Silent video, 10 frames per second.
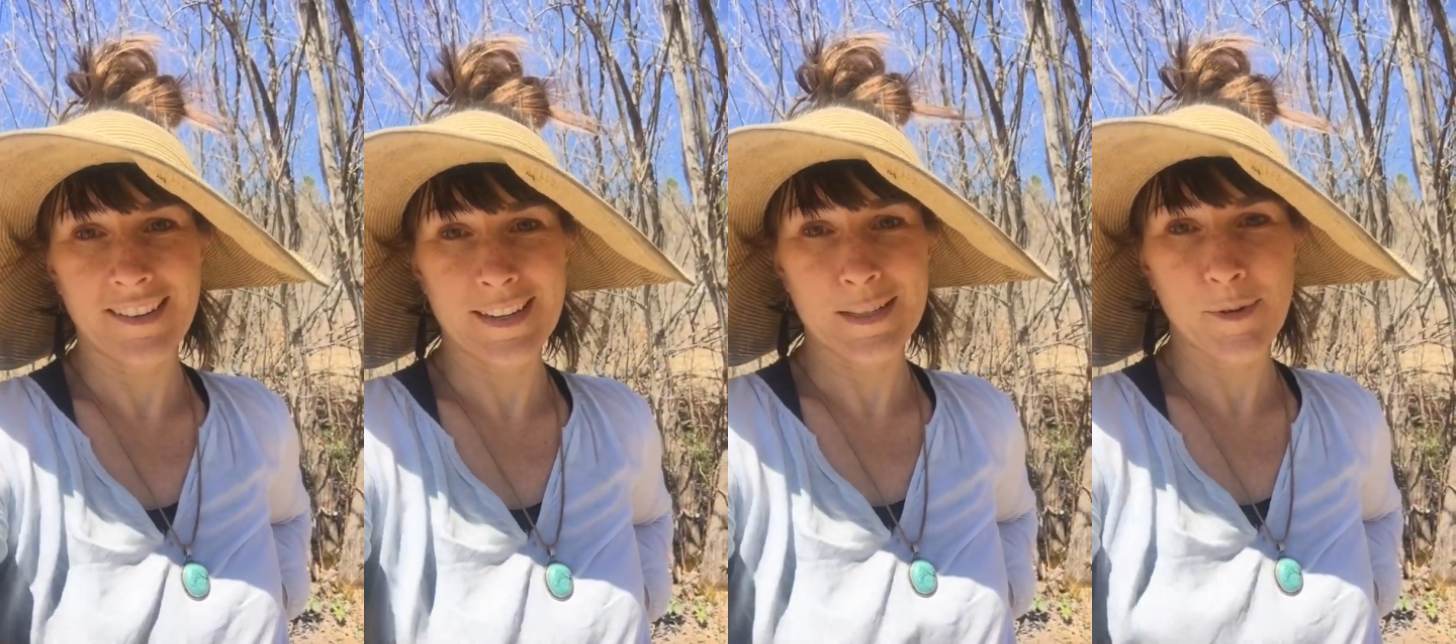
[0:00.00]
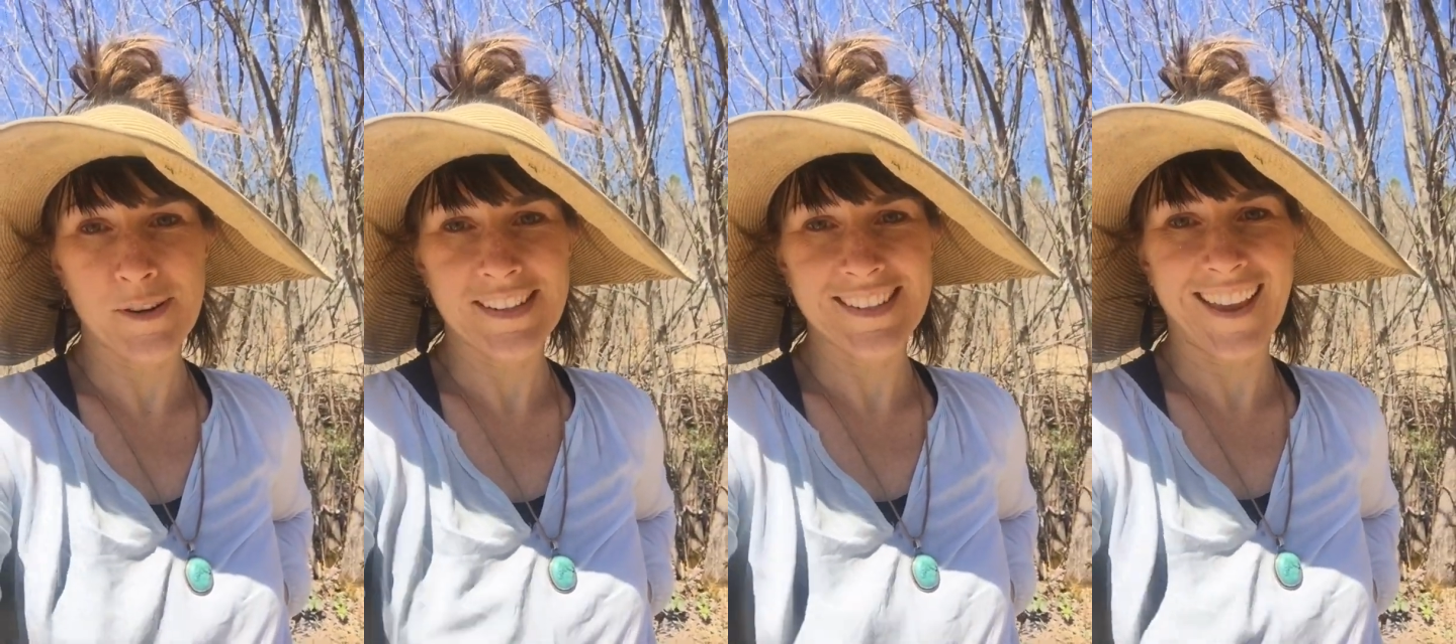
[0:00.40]

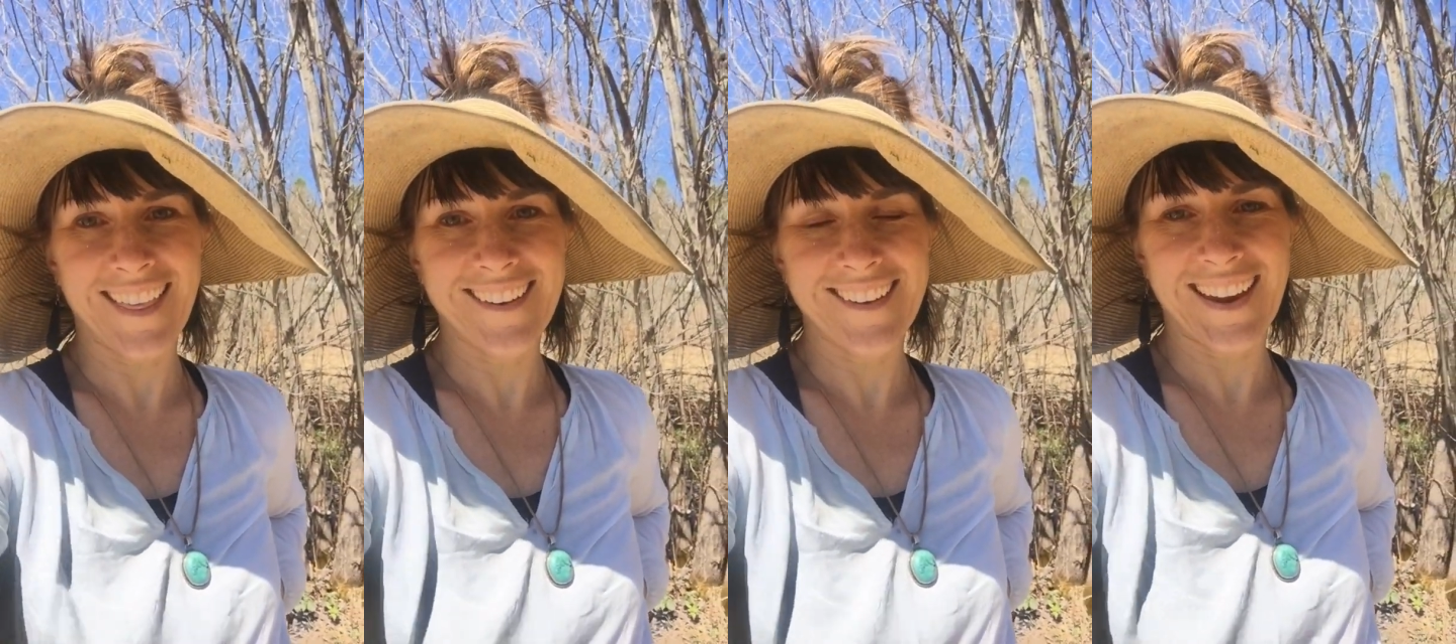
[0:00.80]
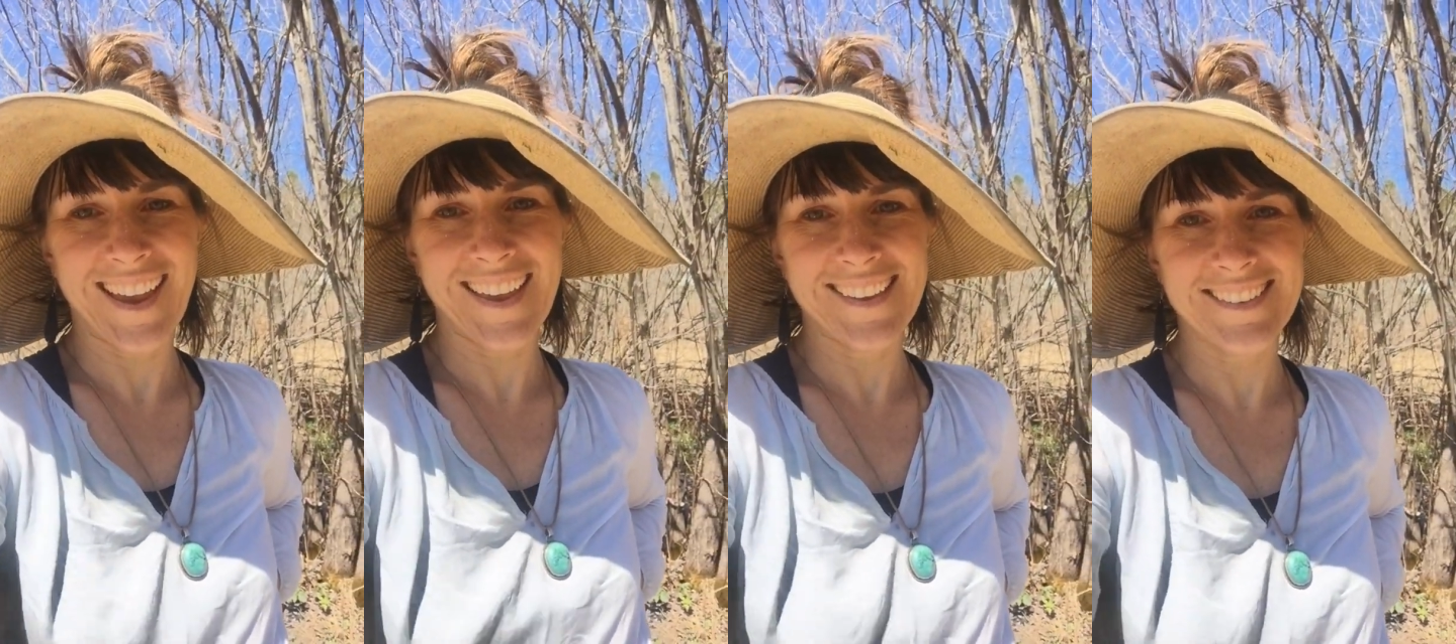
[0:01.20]
exploring together
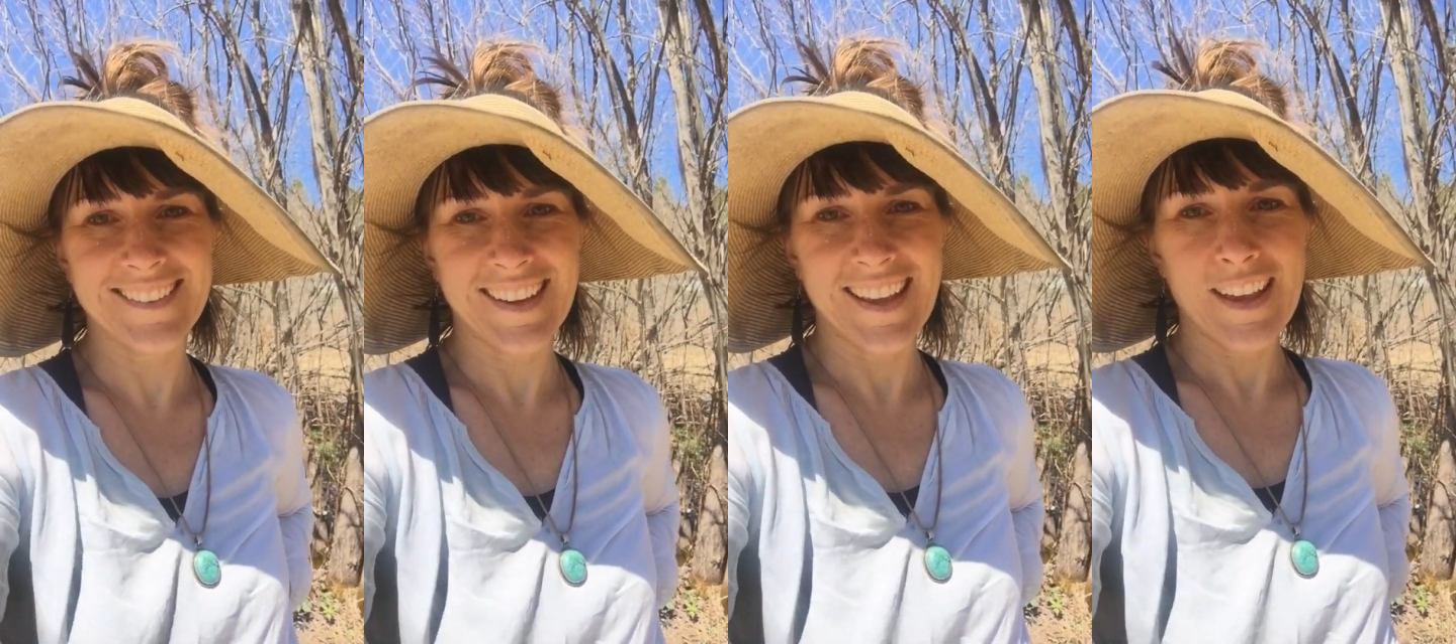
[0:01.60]
and